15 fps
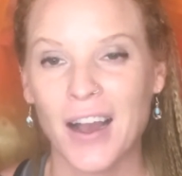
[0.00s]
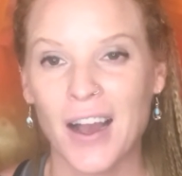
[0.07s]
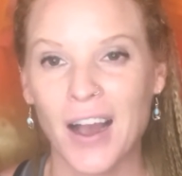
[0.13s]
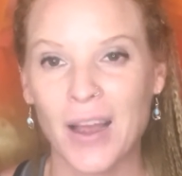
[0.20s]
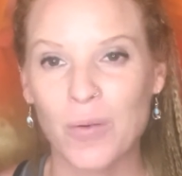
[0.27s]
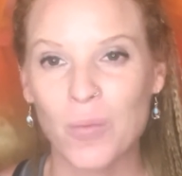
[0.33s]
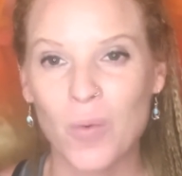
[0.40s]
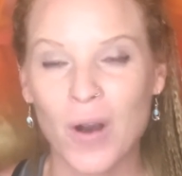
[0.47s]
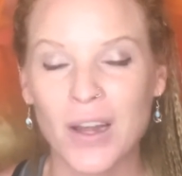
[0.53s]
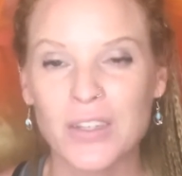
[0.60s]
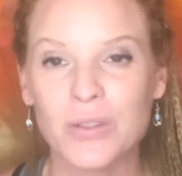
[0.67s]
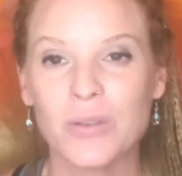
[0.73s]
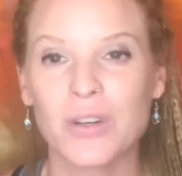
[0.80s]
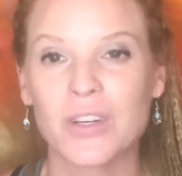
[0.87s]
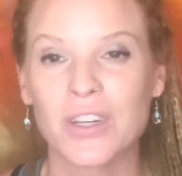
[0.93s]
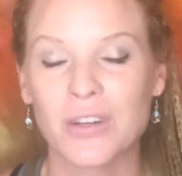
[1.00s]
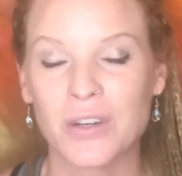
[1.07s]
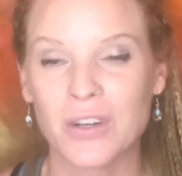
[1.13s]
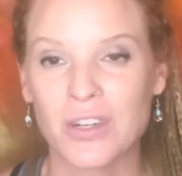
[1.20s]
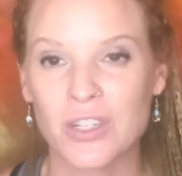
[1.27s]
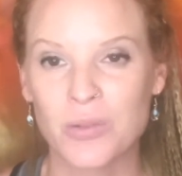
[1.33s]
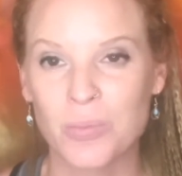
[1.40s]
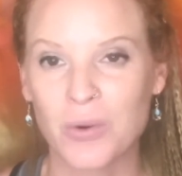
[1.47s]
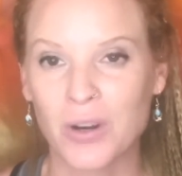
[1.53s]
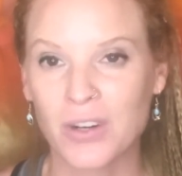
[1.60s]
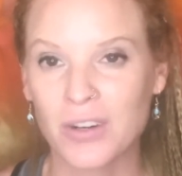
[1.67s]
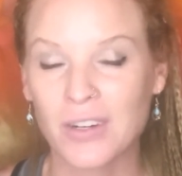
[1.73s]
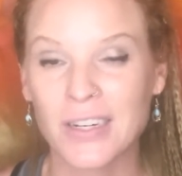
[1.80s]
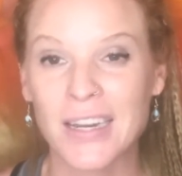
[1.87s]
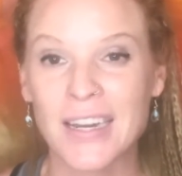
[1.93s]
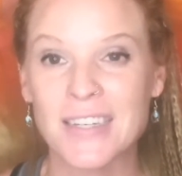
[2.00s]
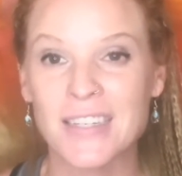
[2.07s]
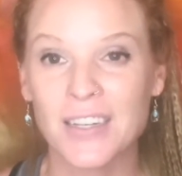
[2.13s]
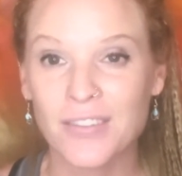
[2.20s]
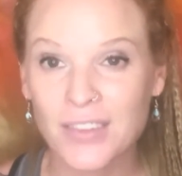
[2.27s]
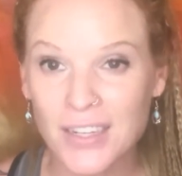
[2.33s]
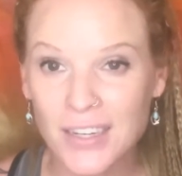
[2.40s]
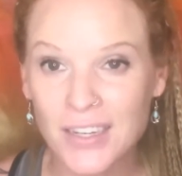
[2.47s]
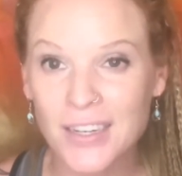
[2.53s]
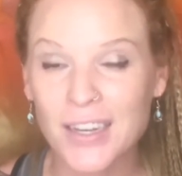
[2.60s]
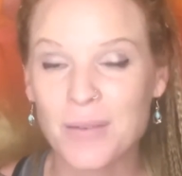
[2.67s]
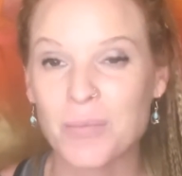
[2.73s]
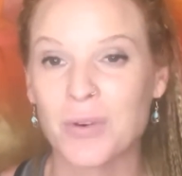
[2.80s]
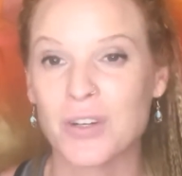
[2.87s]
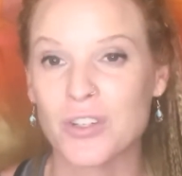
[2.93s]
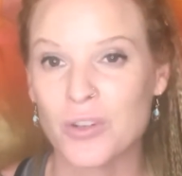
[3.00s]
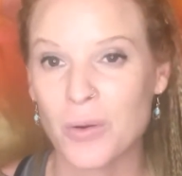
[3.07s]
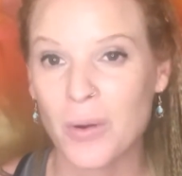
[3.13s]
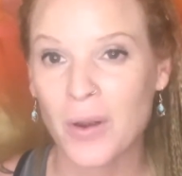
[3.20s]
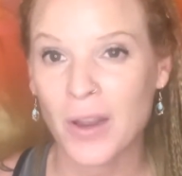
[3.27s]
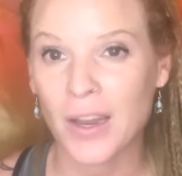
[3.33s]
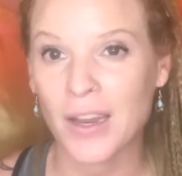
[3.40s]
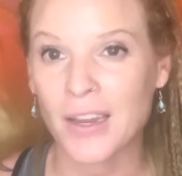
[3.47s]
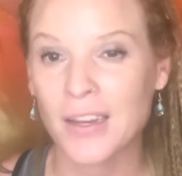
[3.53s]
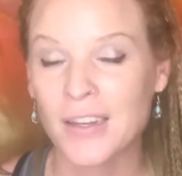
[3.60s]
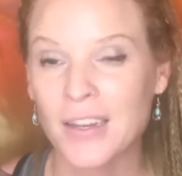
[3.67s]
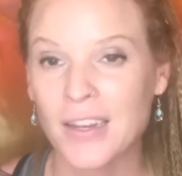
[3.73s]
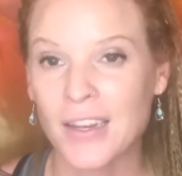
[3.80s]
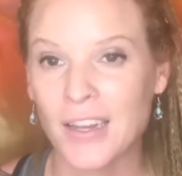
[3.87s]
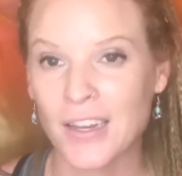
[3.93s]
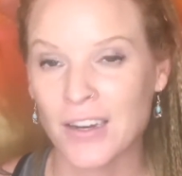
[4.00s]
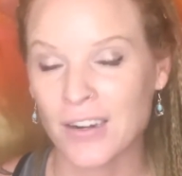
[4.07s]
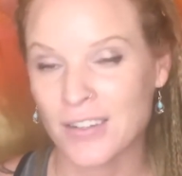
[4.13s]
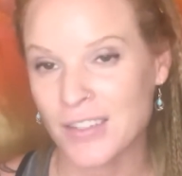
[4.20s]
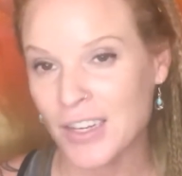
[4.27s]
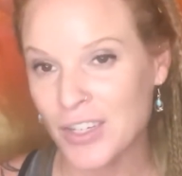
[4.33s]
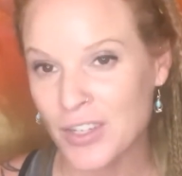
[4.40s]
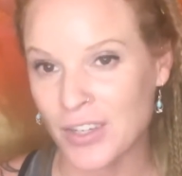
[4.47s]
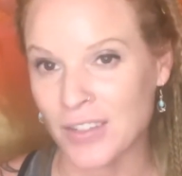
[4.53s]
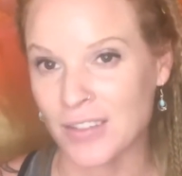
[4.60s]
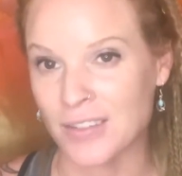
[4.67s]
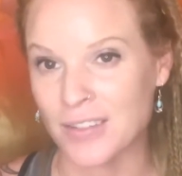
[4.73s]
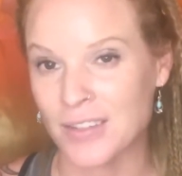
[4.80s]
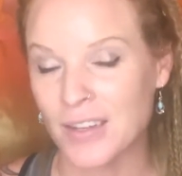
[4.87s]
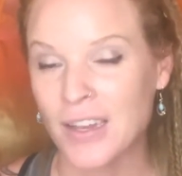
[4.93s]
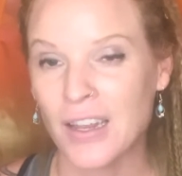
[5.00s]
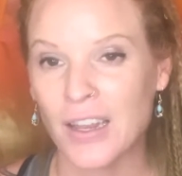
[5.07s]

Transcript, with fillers: I want to encourage more creativity and more joy in our sessions.